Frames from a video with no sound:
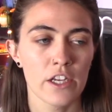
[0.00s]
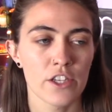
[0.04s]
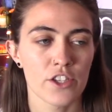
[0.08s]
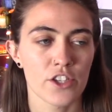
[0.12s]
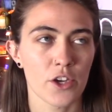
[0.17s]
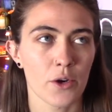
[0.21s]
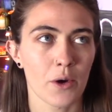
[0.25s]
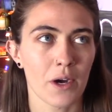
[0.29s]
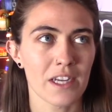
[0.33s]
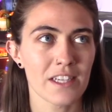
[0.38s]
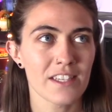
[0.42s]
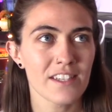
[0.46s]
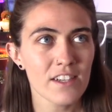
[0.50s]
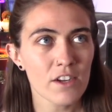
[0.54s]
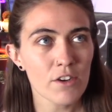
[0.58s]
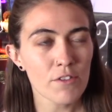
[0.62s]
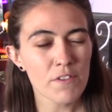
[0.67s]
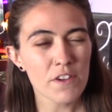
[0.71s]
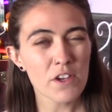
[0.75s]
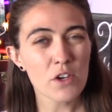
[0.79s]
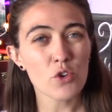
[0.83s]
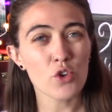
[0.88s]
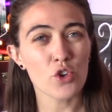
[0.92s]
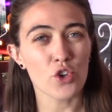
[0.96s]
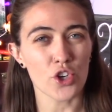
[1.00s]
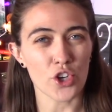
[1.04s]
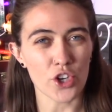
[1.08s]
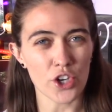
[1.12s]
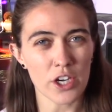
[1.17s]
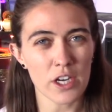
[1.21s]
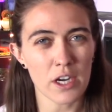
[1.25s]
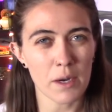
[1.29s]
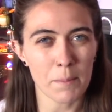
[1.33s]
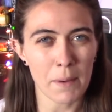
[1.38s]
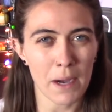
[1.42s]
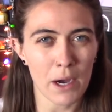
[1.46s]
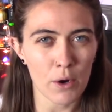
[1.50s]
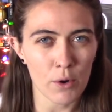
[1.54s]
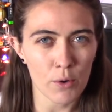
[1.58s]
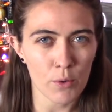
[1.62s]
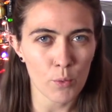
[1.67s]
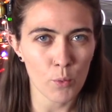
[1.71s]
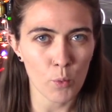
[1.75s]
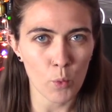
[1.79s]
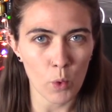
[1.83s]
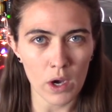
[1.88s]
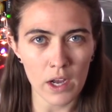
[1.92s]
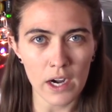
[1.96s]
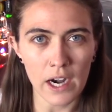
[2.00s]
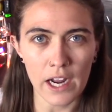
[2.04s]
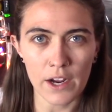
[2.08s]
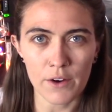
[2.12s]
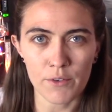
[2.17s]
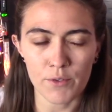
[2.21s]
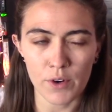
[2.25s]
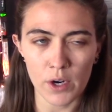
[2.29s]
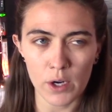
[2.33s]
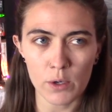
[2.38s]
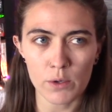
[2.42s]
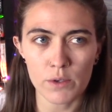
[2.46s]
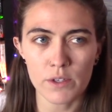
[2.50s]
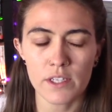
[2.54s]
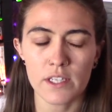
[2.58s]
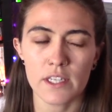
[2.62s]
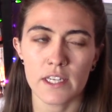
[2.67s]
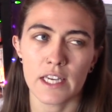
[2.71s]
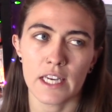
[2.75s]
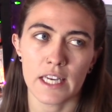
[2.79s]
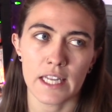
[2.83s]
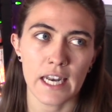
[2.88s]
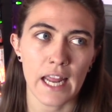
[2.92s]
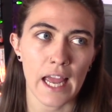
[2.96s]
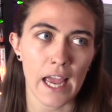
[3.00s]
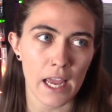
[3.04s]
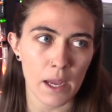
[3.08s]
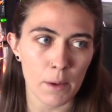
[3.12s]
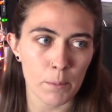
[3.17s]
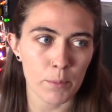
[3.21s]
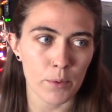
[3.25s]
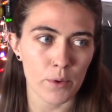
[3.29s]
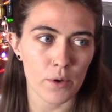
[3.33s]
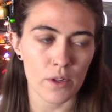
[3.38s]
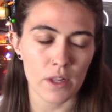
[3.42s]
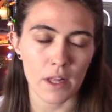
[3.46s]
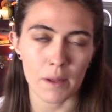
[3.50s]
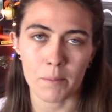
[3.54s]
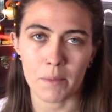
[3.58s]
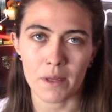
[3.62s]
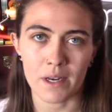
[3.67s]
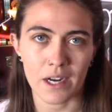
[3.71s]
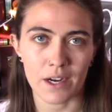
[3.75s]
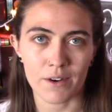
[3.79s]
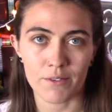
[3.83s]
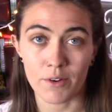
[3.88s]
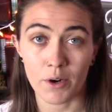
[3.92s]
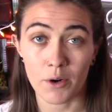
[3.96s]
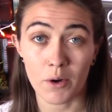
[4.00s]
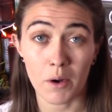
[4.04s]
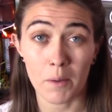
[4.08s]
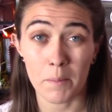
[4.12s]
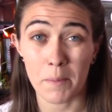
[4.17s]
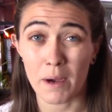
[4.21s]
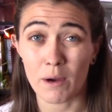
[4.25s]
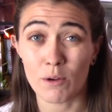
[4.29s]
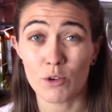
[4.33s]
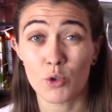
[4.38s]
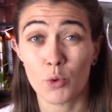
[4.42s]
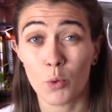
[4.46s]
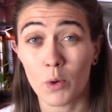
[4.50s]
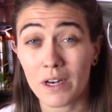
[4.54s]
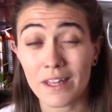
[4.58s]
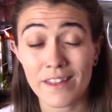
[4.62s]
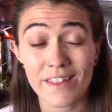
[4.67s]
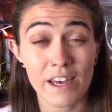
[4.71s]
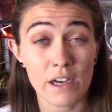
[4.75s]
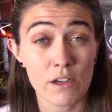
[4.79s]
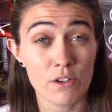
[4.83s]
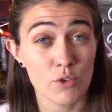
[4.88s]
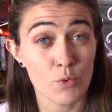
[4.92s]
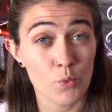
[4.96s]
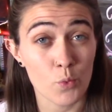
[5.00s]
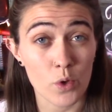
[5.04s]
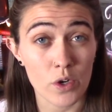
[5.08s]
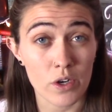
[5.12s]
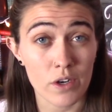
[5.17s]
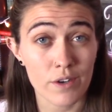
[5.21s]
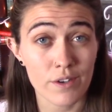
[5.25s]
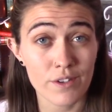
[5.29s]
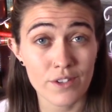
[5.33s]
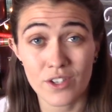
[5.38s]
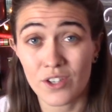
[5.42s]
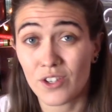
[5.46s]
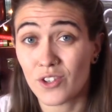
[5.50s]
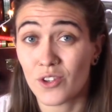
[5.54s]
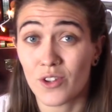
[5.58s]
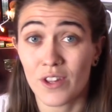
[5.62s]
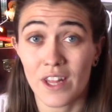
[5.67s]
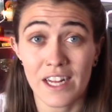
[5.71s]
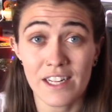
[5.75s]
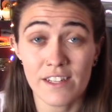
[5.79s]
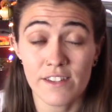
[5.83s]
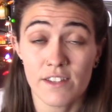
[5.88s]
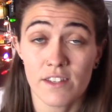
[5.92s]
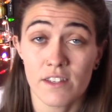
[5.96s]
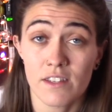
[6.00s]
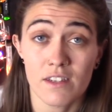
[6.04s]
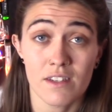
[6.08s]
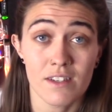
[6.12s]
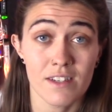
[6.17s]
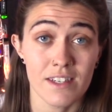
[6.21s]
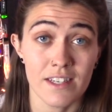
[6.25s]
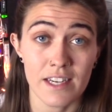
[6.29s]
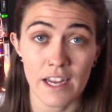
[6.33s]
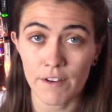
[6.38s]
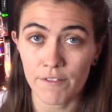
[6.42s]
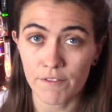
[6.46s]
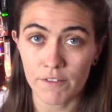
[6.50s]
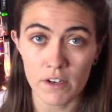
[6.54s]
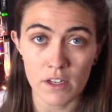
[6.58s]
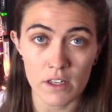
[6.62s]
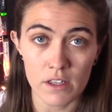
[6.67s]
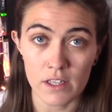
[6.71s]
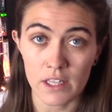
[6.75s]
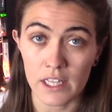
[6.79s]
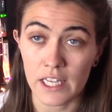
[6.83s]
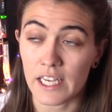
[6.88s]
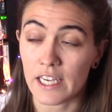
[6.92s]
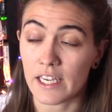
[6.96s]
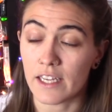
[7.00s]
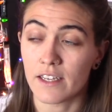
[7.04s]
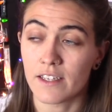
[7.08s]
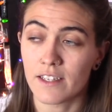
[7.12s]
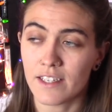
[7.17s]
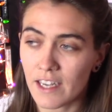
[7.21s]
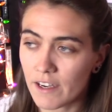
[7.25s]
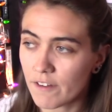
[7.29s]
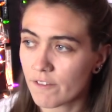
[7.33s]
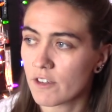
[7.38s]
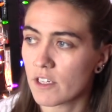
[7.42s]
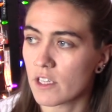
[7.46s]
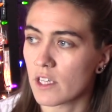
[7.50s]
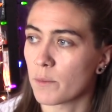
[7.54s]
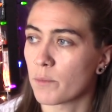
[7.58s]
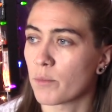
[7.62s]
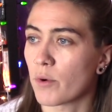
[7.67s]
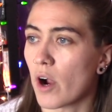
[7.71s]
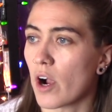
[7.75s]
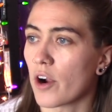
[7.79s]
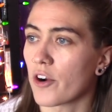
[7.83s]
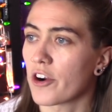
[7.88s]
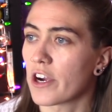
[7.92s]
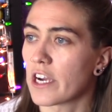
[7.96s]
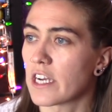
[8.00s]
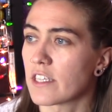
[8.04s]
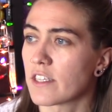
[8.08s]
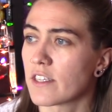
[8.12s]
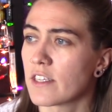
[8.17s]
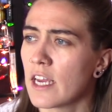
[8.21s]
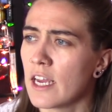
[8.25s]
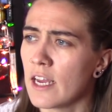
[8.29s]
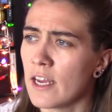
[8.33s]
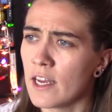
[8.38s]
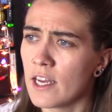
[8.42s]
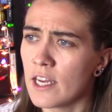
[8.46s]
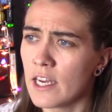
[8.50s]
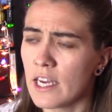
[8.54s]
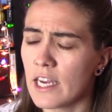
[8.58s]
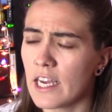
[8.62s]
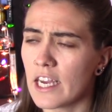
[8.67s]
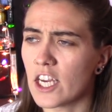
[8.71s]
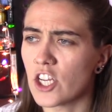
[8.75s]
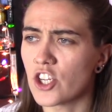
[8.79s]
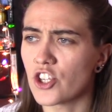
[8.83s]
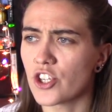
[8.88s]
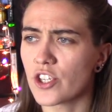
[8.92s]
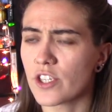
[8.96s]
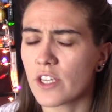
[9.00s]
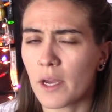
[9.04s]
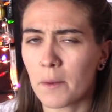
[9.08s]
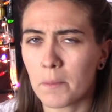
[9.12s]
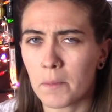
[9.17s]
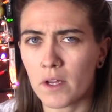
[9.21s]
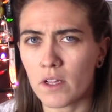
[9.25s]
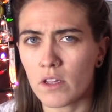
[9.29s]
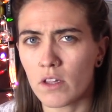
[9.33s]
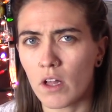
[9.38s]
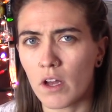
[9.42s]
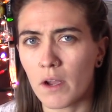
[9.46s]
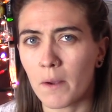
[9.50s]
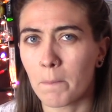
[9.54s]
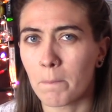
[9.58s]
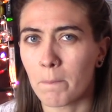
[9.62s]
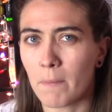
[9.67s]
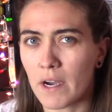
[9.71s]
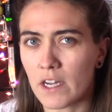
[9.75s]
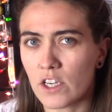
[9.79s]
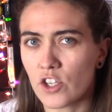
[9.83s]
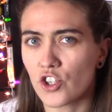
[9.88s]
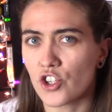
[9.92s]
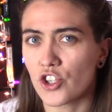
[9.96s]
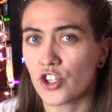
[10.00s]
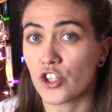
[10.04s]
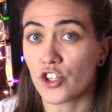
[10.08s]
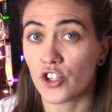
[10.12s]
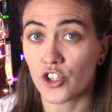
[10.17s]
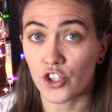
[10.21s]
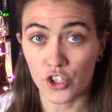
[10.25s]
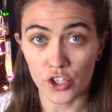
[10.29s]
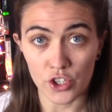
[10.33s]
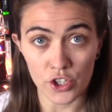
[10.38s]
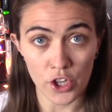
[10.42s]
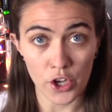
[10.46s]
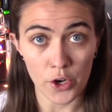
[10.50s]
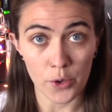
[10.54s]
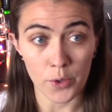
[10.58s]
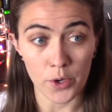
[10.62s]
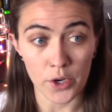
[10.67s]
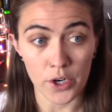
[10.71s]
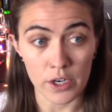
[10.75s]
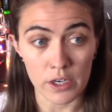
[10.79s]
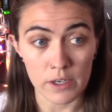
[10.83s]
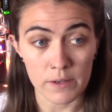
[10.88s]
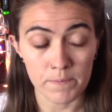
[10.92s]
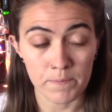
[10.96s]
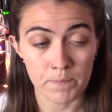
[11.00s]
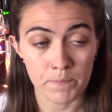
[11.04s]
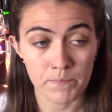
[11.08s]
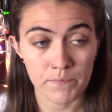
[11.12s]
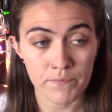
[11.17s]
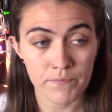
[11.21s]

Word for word: So I still feel good about what I wrote in April. I mean, I wrote about 20,000 words. So that's definitely progress. It's just coming along much slower